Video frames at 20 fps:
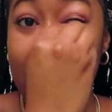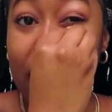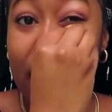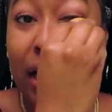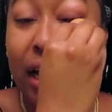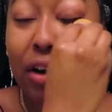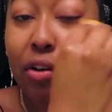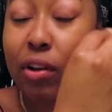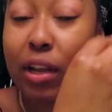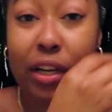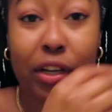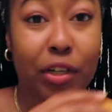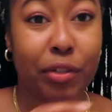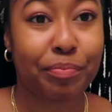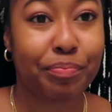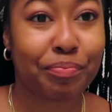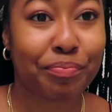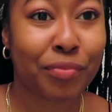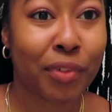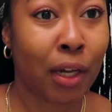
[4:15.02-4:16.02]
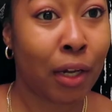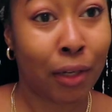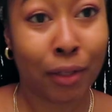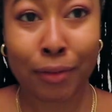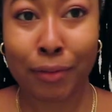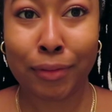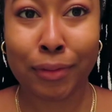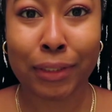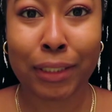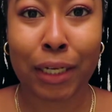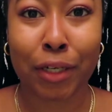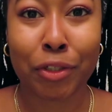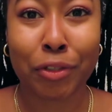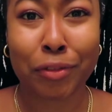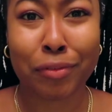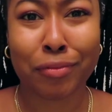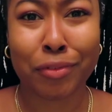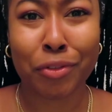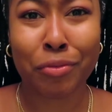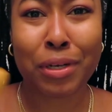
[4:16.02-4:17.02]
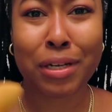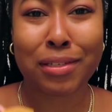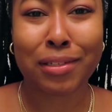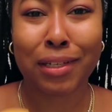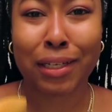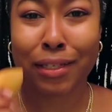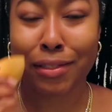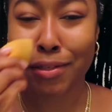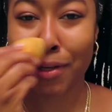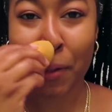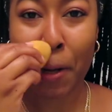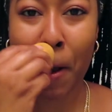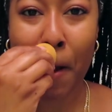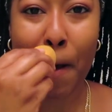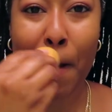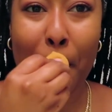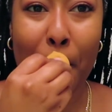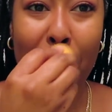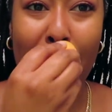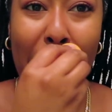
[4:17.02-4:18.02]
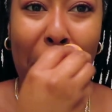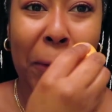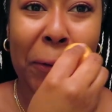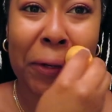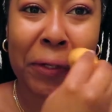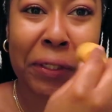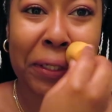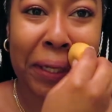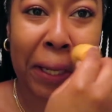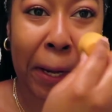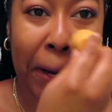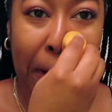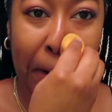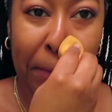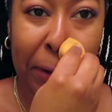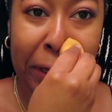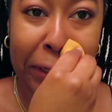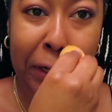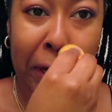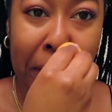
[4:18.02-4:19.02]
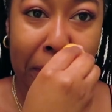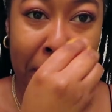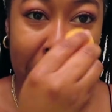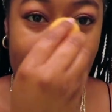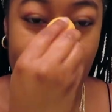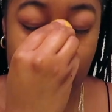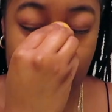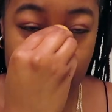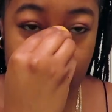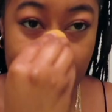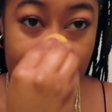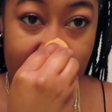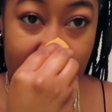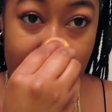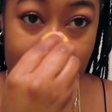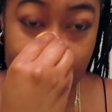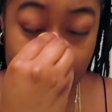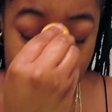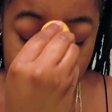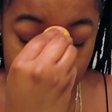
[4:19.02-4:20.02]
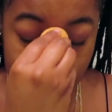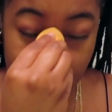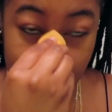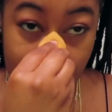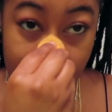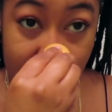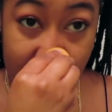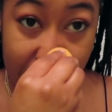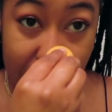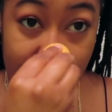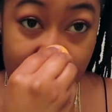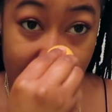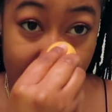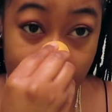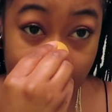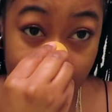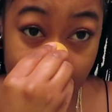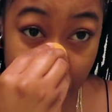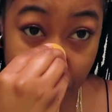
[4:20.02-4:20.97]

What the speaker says: I don't like her. Yeah, who else likes her? Or doesn't like her? We could talk about it. But yeah,